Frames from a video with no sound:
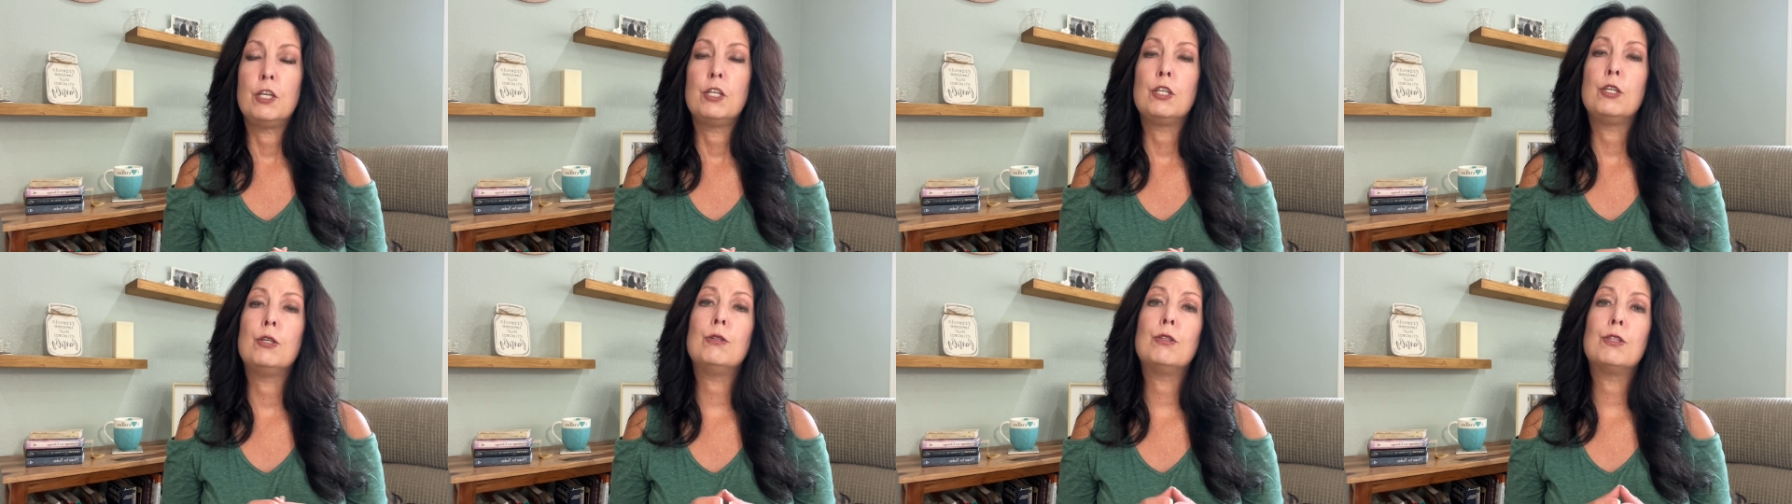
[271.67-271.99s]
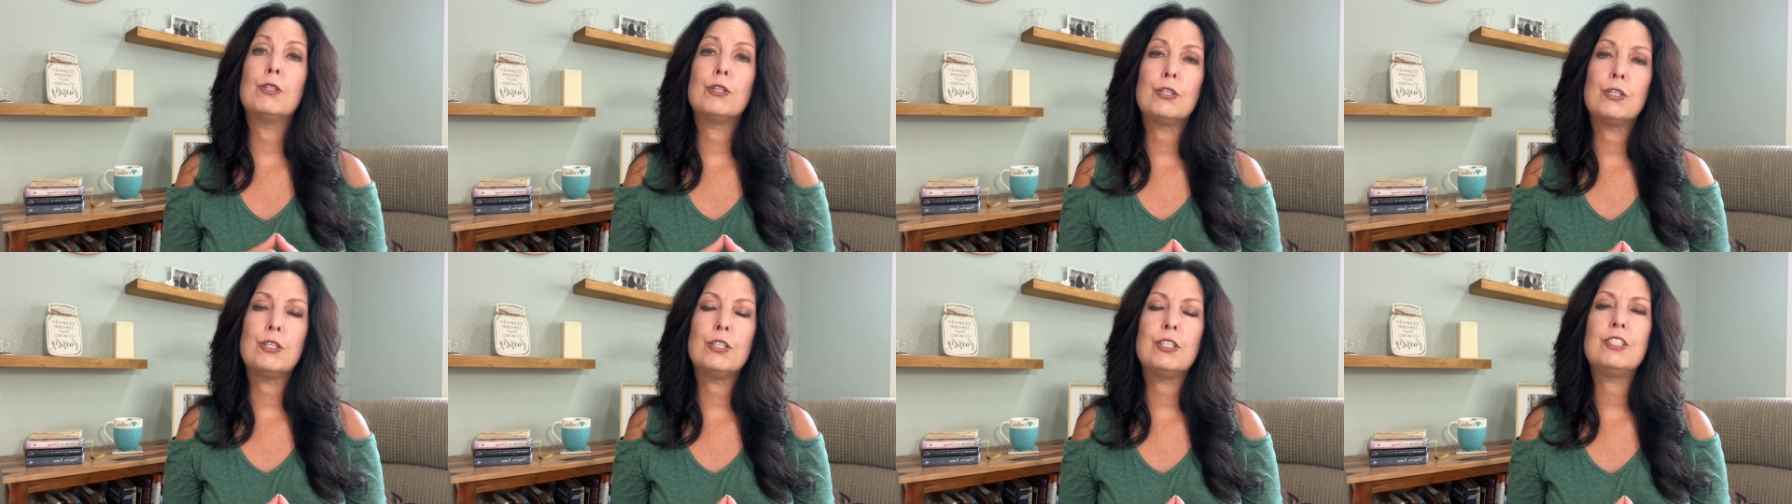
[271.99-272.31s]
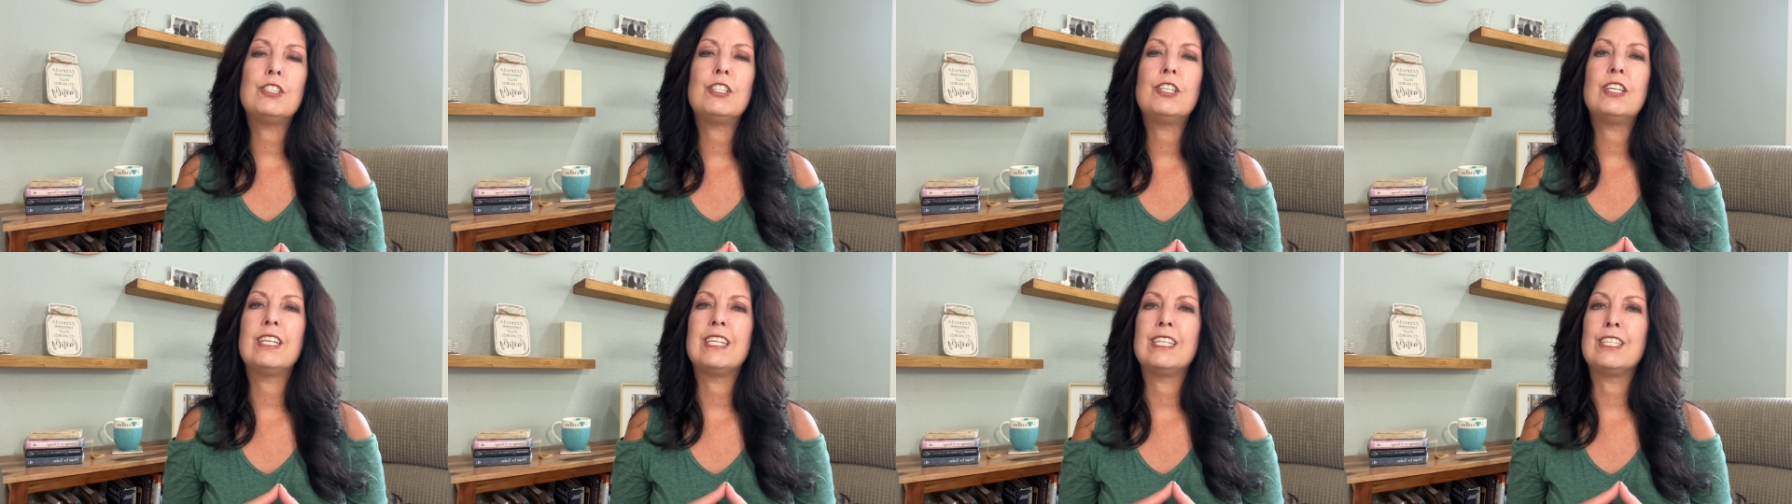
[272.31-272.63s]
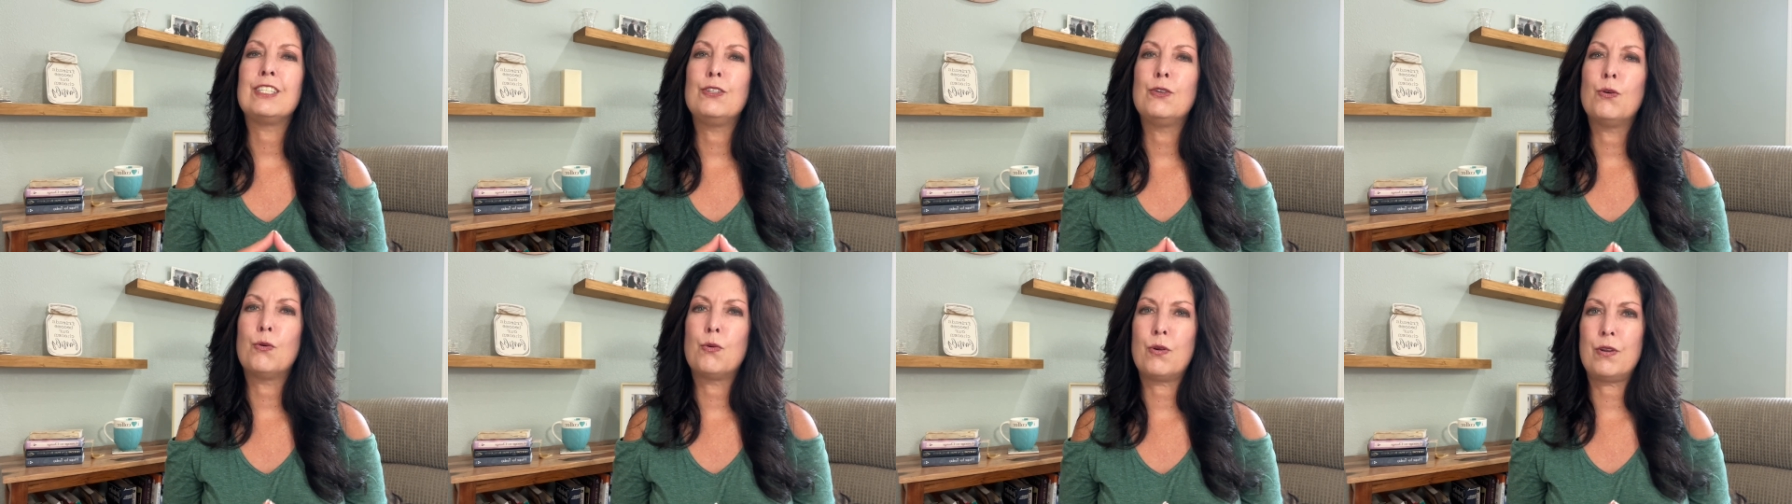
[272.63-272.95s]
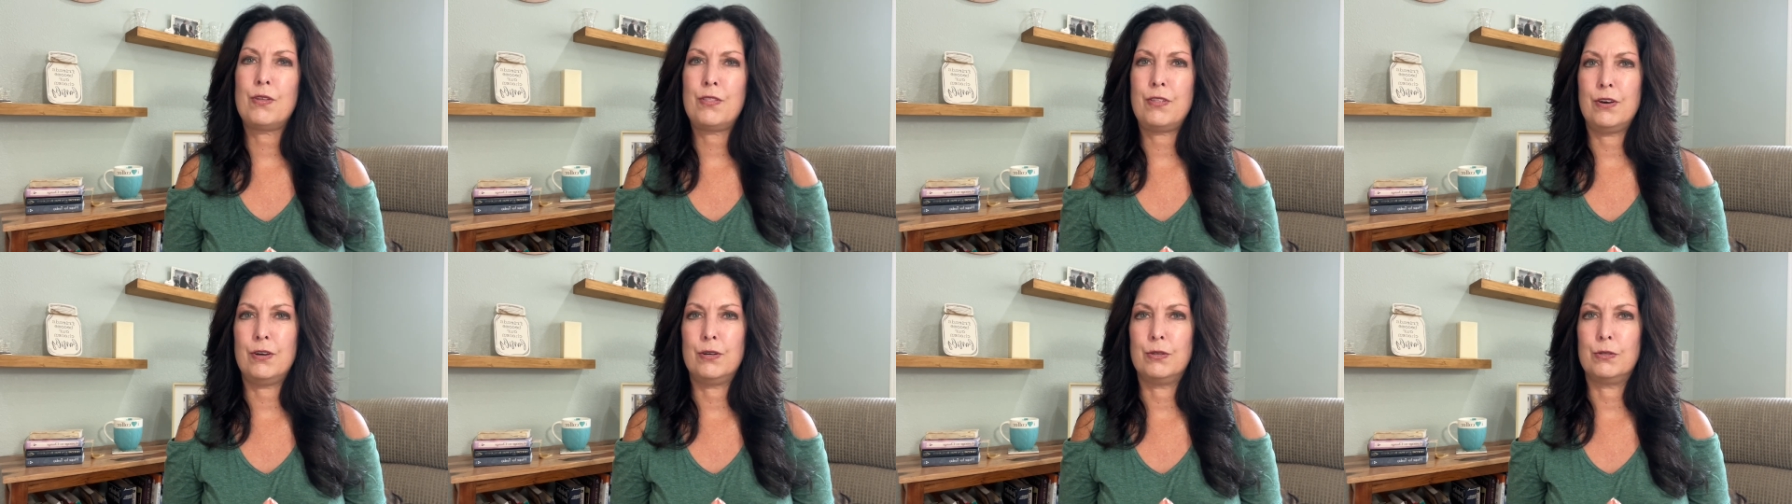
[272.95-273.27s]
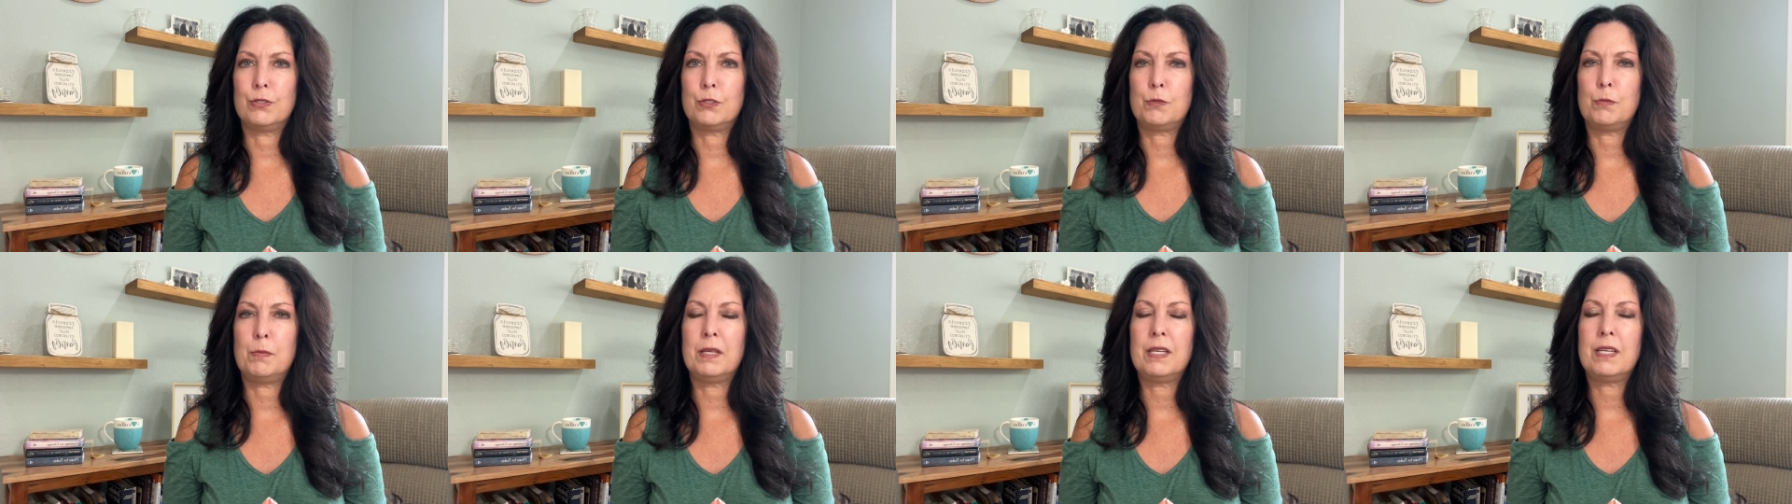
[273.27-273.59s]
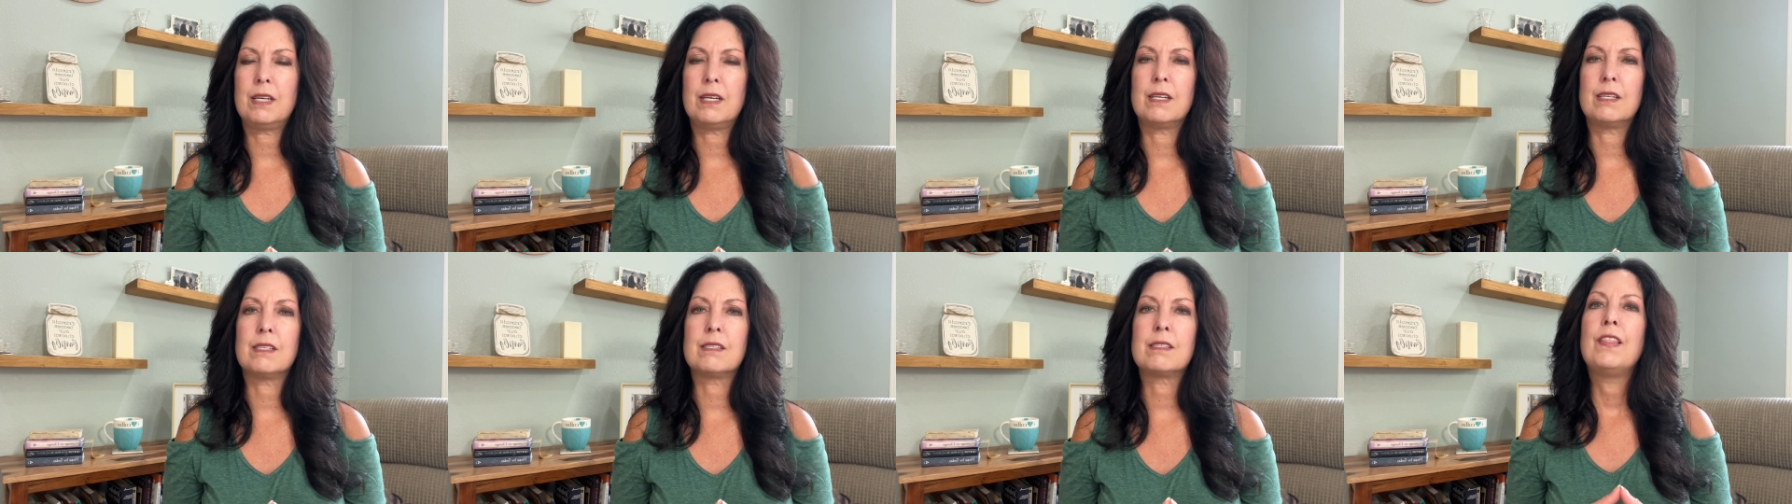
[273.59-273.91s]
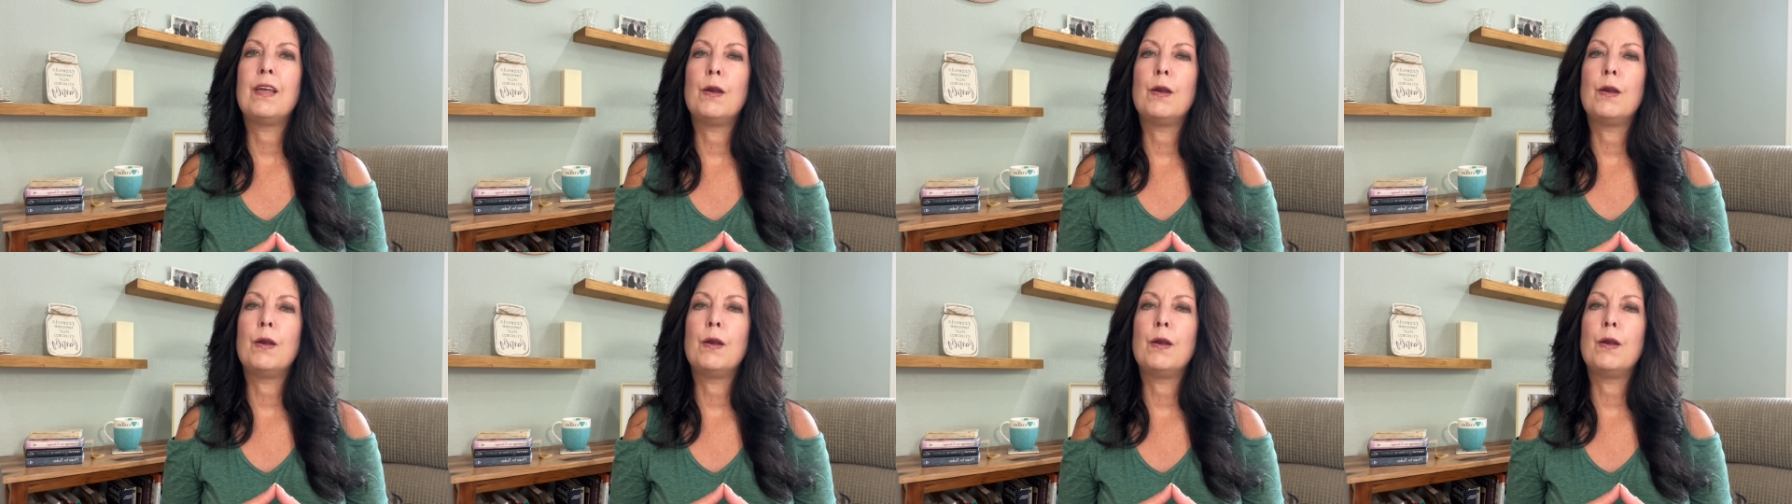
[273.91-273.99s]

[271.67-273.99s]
You learn to ignore those because